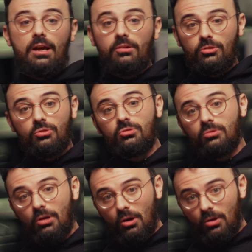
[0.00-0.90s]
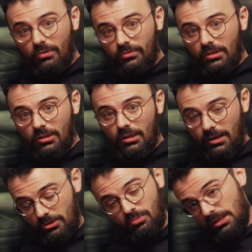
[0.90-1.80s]
out to all of the,
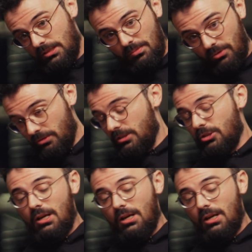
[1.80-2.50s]
I just want to say personally,